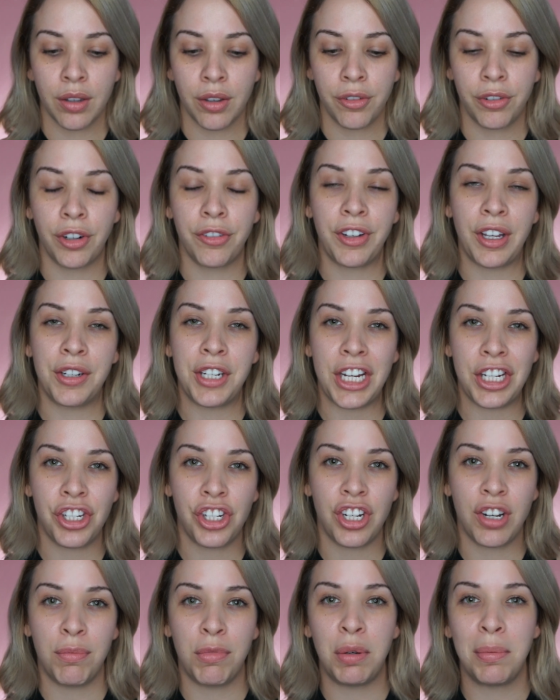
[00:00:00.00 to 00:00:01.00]
For
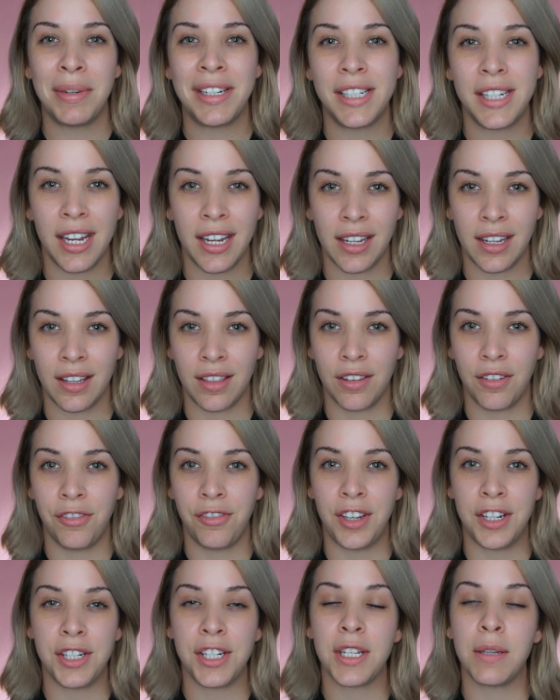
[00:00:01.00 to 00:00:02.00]
foundation, I'm going to be taking the
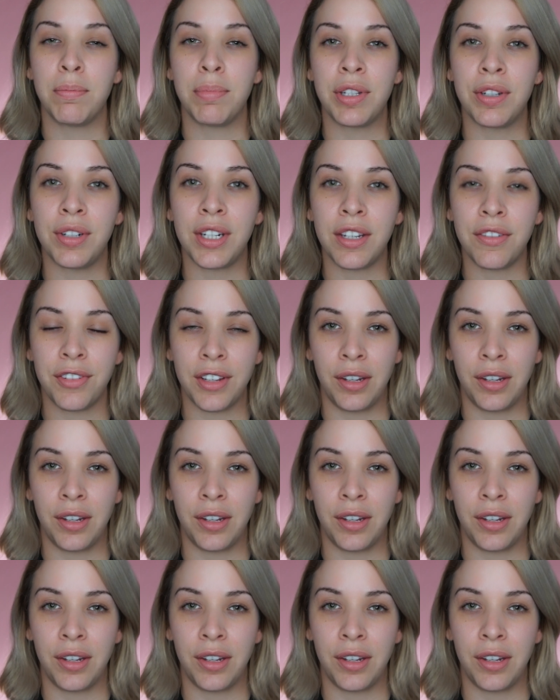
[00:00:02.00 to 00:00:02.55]
Fenty Beauty